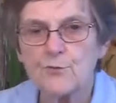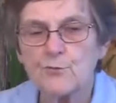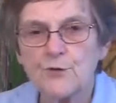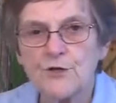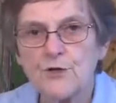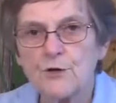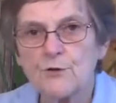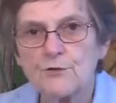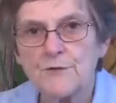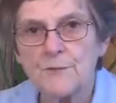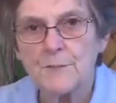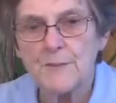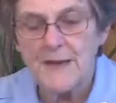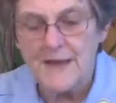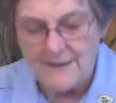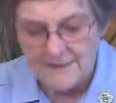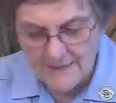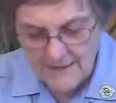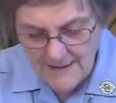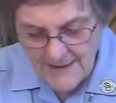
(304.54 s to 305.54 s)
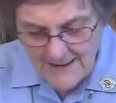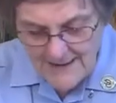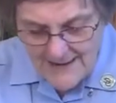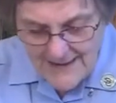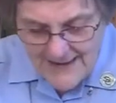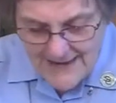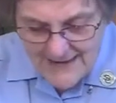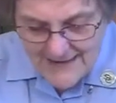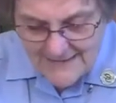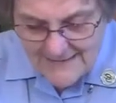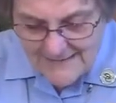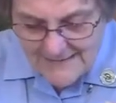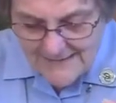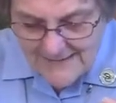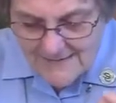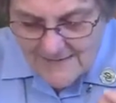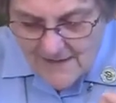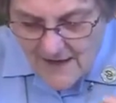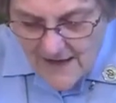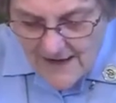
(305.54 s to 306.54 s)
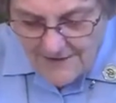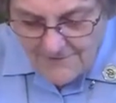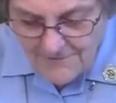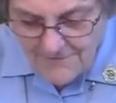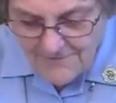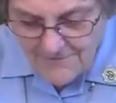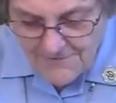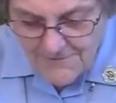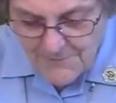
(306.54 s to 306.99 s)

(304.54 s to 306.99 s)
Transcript: we go to bed. It's life